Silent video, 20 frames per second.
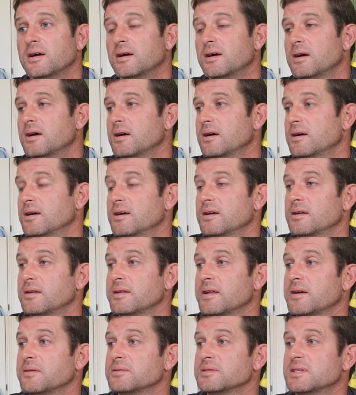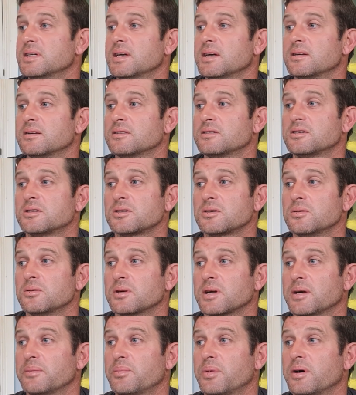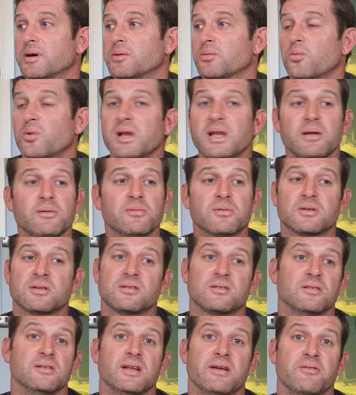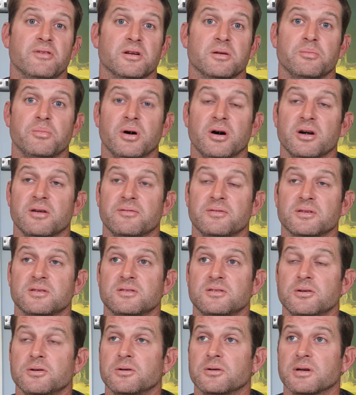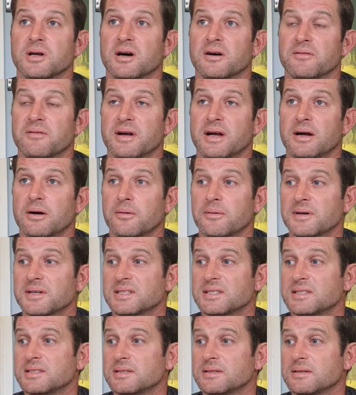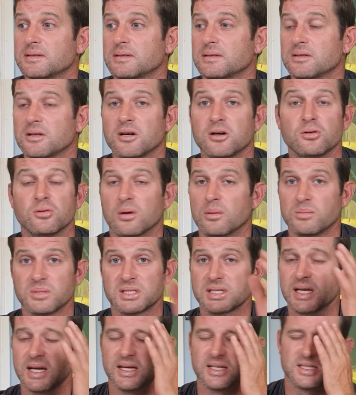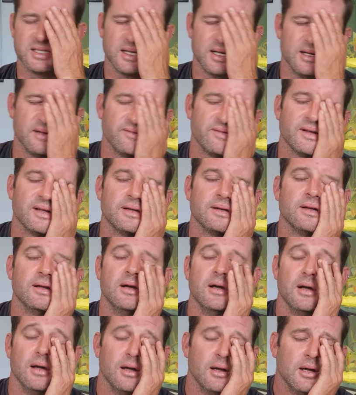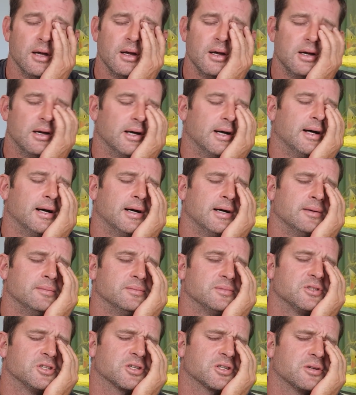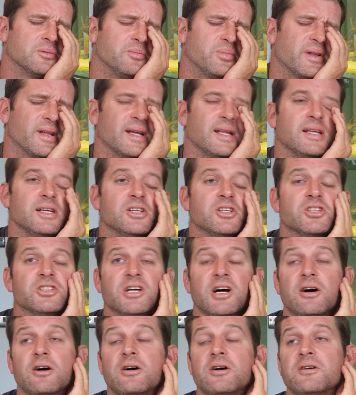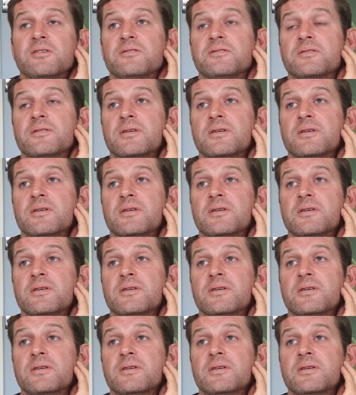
and that was it. I just couldn't get a bite. Winnie would never had a bite for 2.5 hours. No one was catching anything. Just completely shut off.